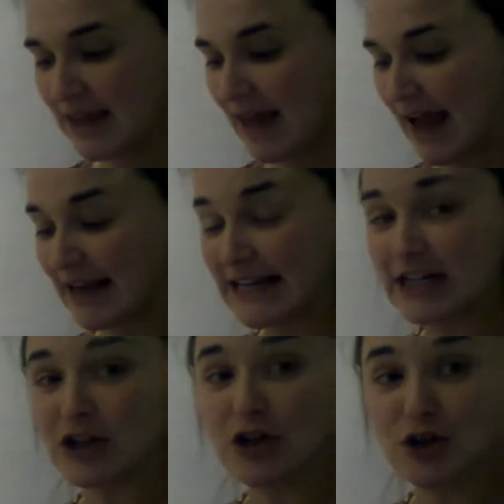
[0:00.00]
I need
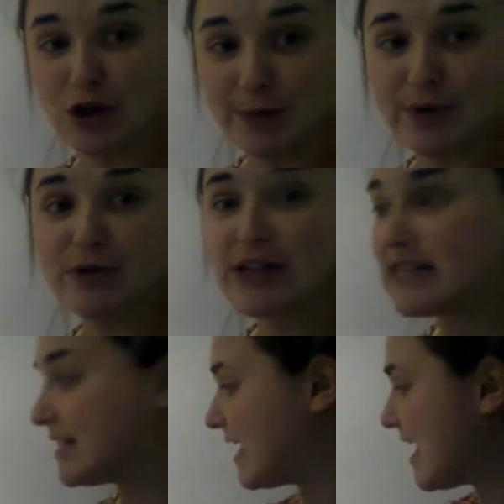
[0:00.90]
to double the
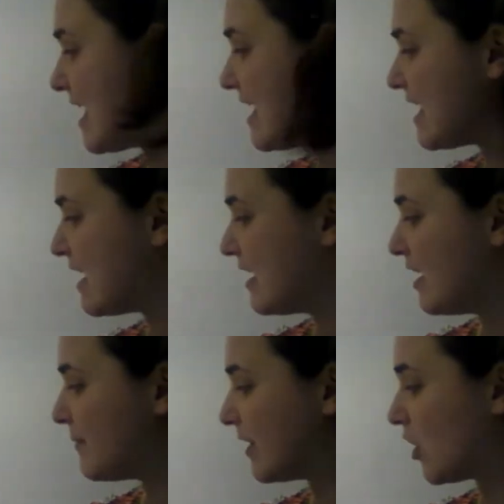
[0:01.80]
T
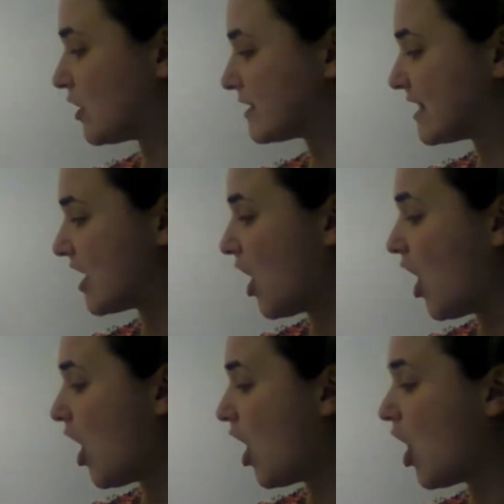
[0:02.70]
because the
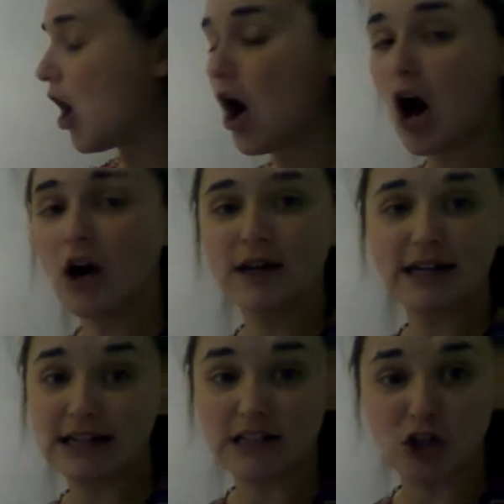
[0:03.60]

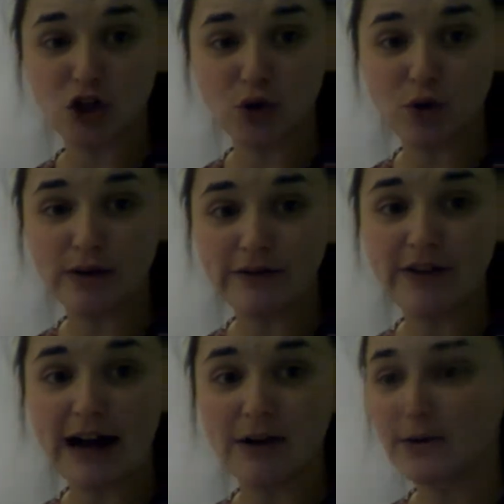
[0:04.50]
is a short
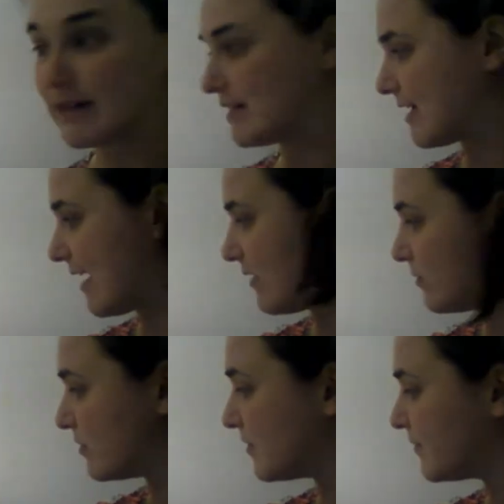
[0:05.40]
vowel sound.
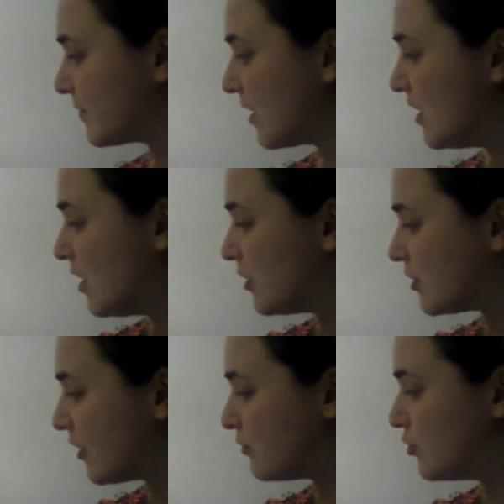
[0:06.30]

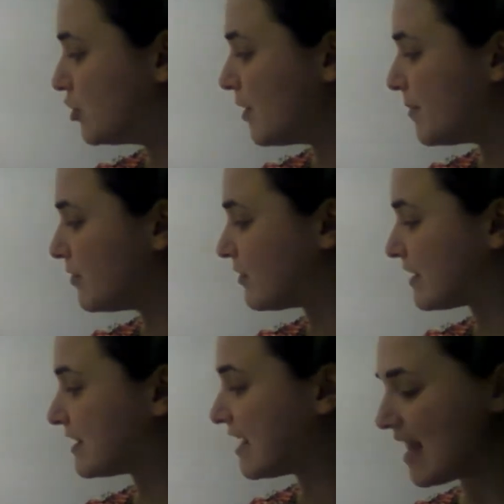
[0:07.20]
So double the
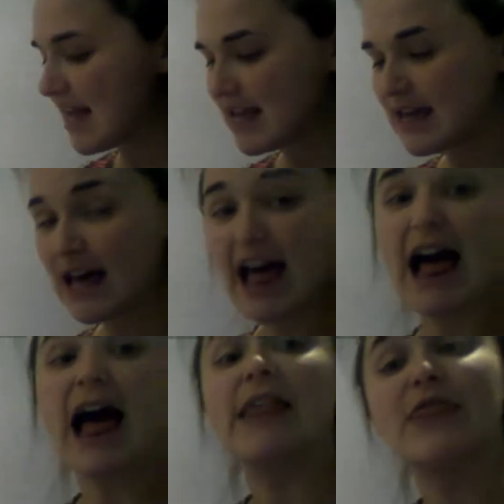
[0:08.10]
T
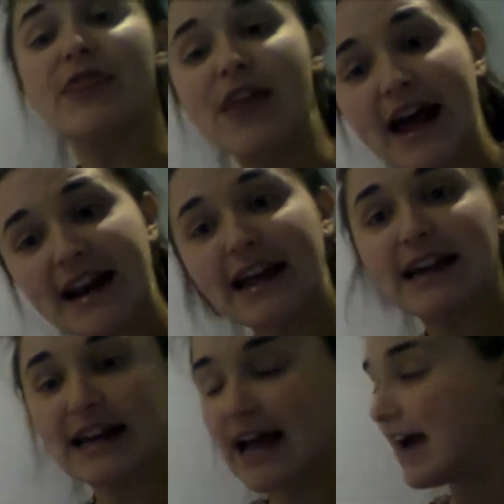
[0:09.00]
and then I
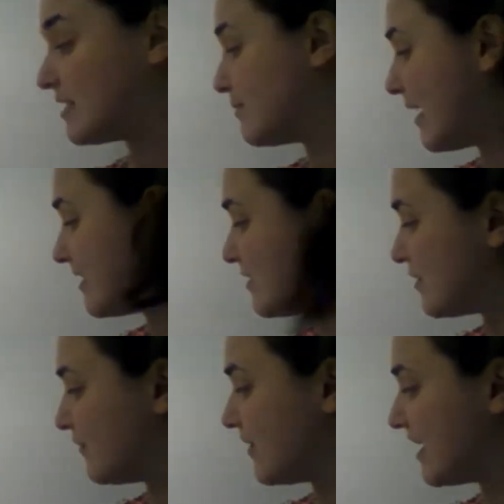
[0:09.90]
can add my
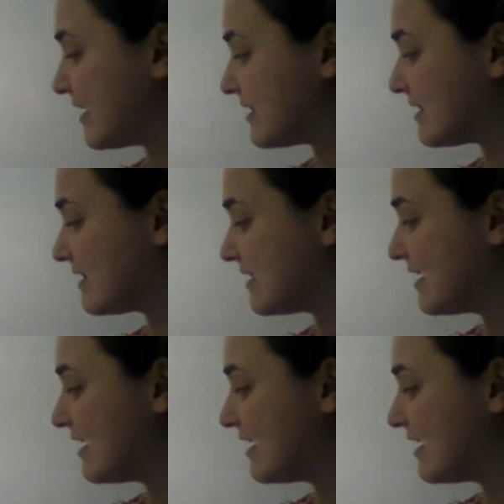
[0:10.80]
suffix.